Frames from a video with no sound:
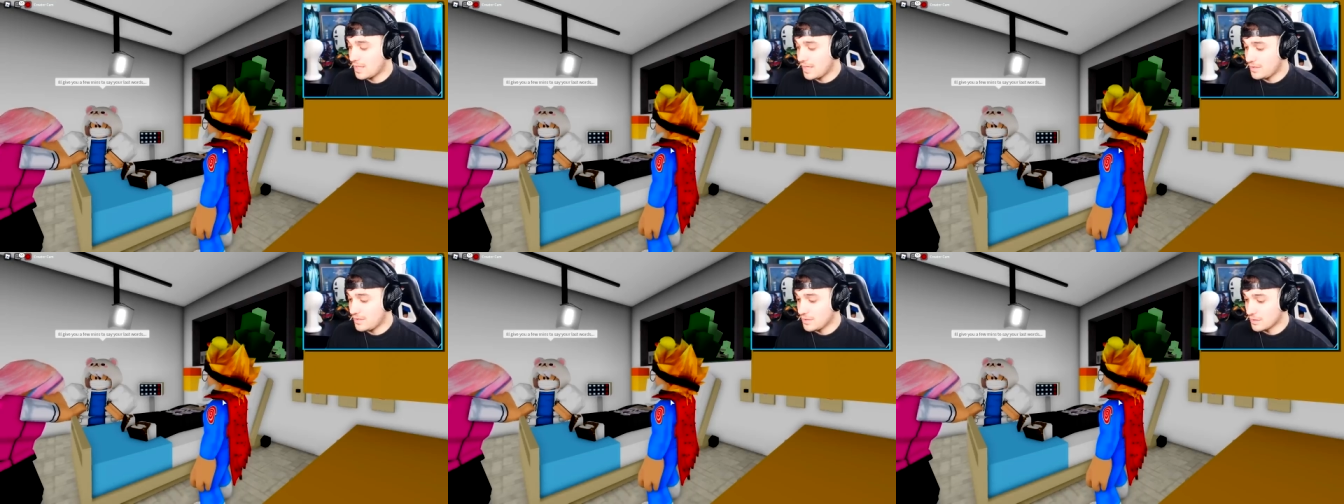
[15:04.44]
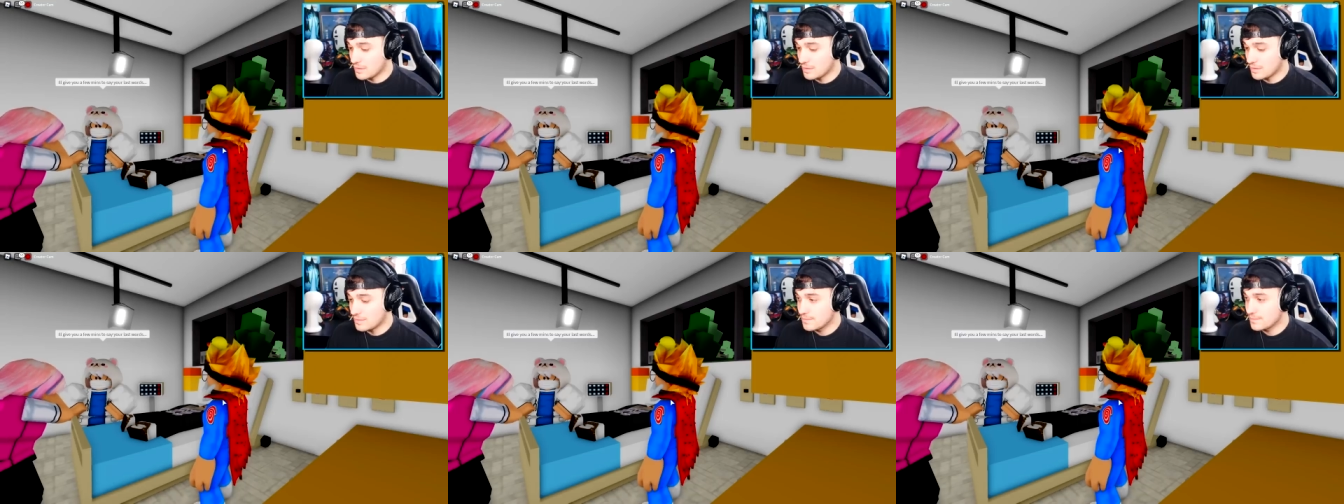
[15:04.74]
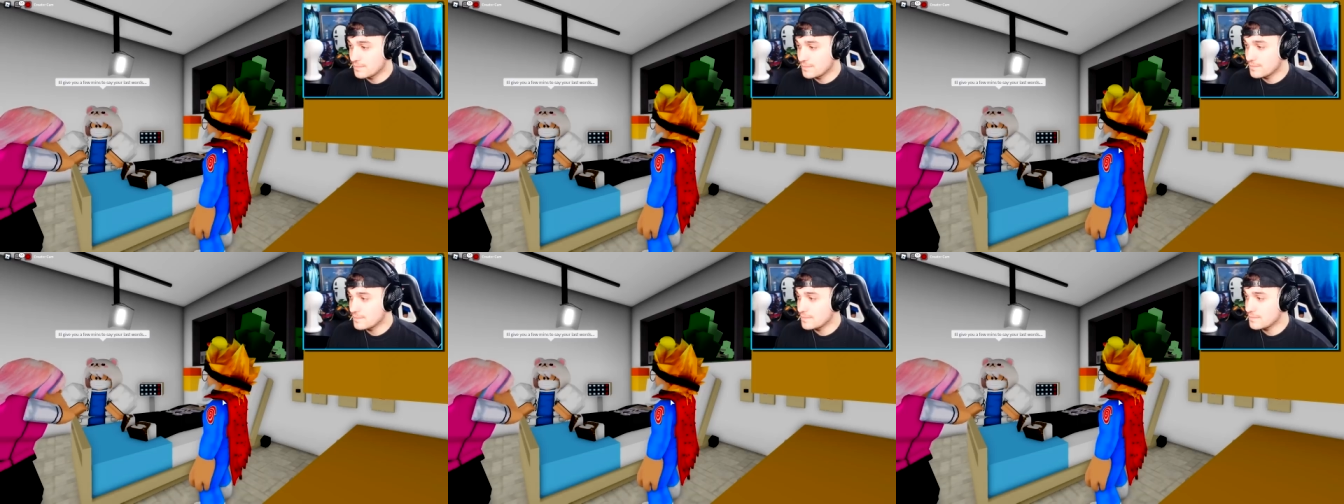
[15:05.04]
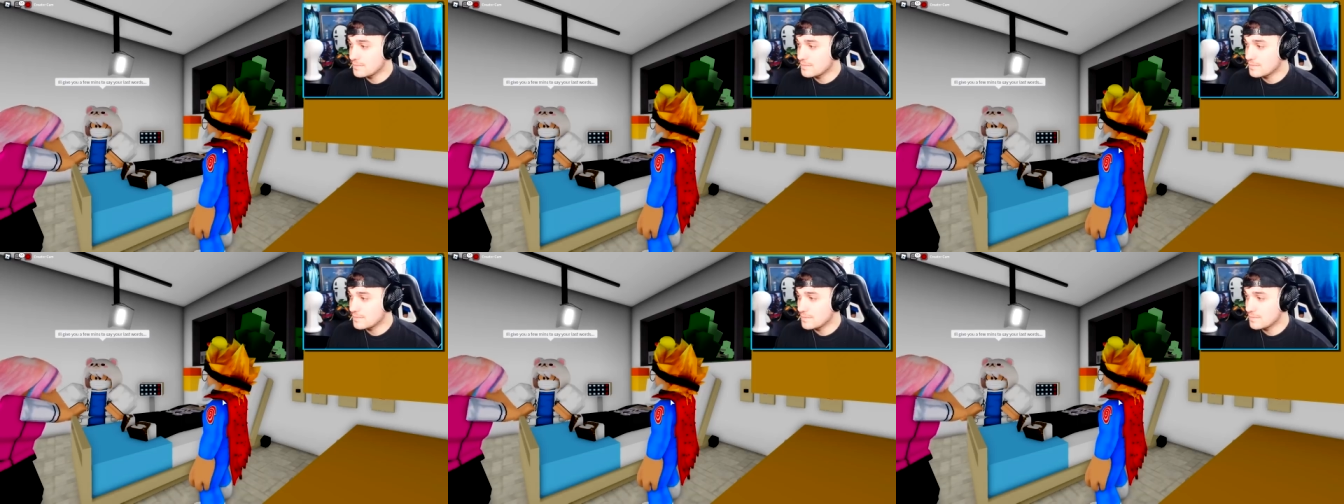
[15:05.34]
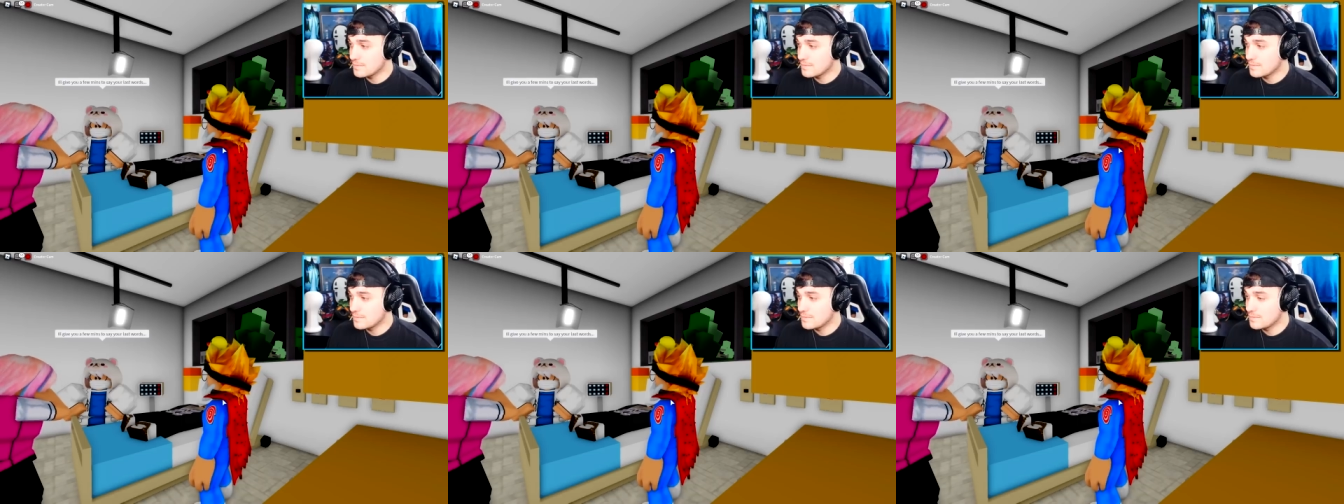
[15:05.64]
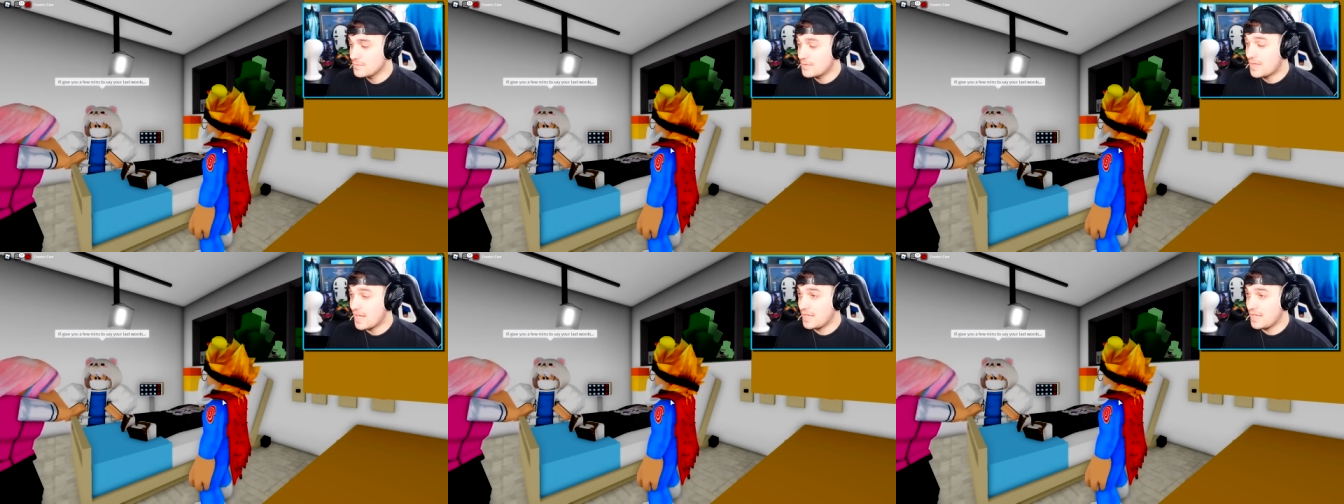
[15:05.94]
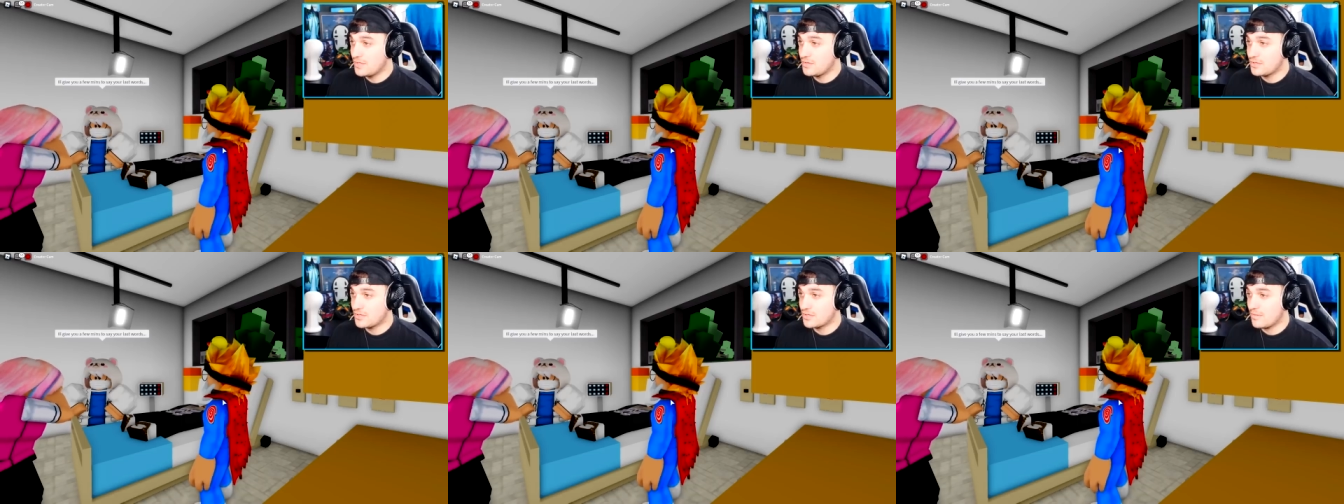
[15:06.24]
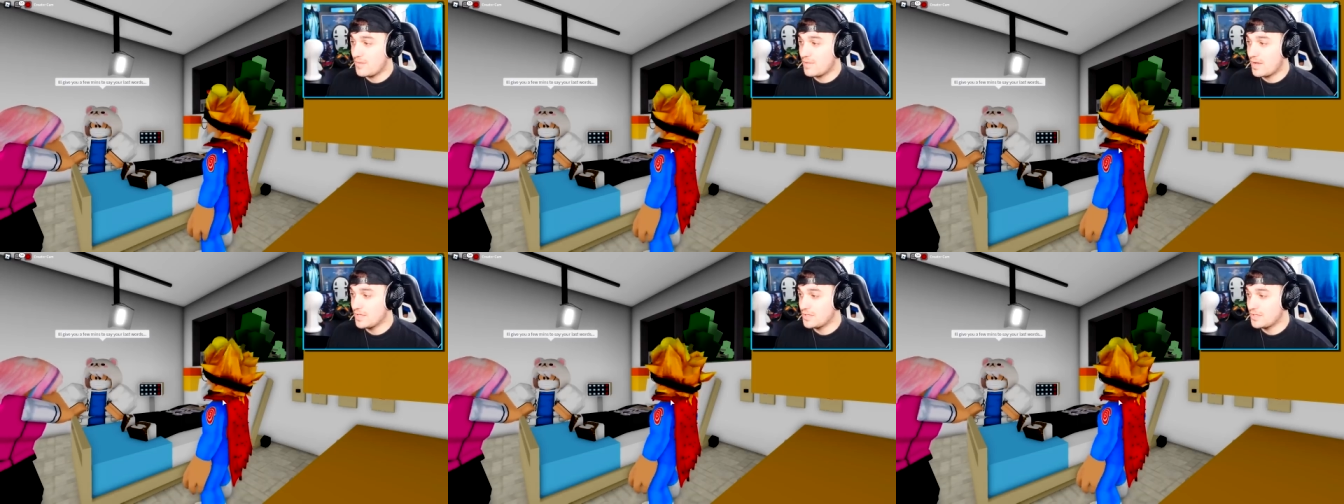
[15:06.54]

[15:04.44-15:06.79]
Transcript: Thank you. Thank you so